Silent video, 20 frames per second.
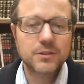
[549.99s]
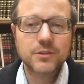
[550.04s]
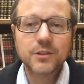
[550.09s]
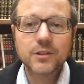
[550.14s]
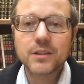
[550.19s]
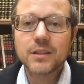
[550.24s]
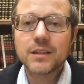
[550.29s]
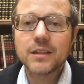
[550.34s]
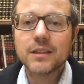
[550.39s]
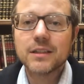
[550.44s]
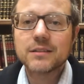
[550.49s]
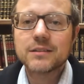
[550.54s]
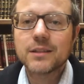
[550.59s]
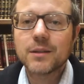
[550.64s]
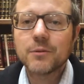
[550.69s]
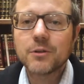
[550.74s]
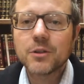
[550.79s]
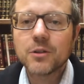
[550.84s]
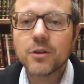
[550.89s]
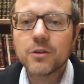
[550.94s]
Certainly
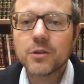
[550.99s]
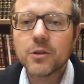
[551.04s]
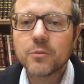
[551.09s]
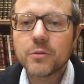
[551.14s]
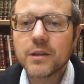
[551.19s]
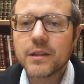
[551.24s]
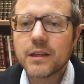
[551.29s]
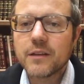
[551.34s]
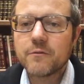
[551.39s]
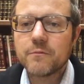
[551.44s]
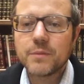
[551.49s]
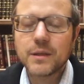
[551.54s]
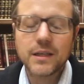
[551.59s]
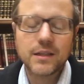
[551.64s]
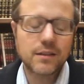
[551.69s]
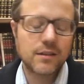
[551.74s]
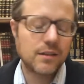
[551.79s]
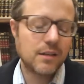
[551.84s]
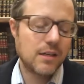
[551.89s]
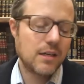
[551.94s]
someone you don't know where they've
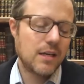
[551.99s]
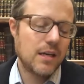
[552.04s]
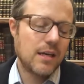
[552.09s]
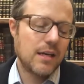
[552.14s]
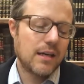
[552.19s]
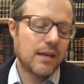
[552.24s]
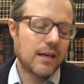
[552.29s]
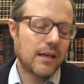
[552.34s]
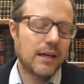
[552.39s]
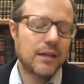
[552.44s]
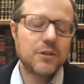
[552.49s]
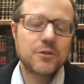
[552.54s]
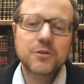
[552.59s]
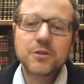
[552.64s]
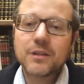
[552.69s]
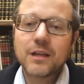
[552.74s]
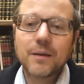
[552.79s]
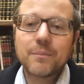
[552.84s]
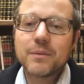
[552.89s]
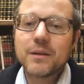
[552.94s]
been, you
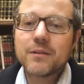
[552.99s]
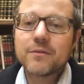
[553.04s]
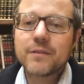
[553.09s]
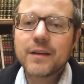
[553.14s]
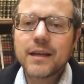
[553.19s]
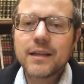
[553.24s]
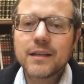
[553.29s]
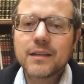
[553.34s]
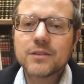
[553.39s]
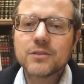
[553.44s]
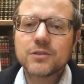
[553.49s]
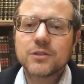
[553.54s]
should not be inviting.